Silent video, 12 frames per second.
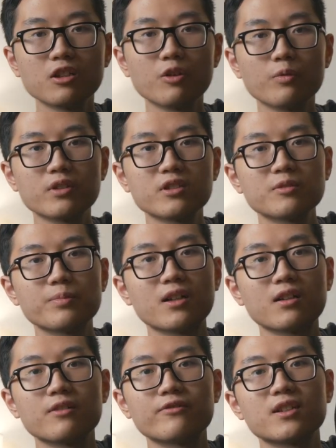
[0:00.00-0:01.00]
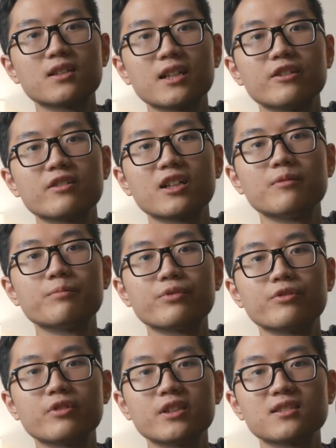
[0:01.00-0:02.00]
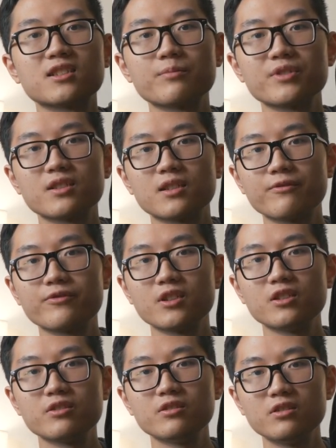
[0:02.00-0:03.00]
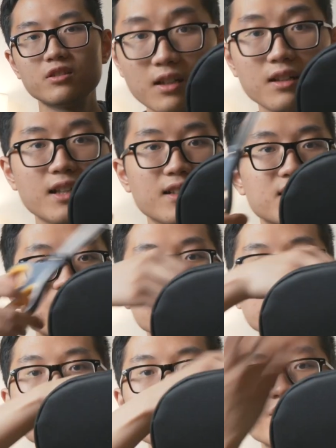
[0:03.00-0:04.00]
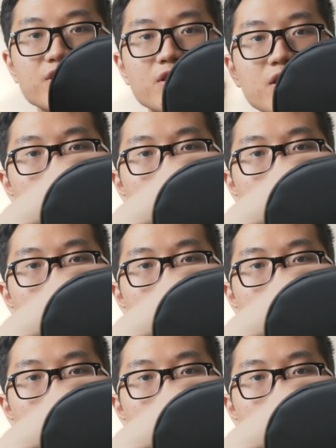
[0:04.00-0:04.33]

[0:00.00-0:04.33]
Where there's a part of it that you can put in some stuff in here, like the scissors.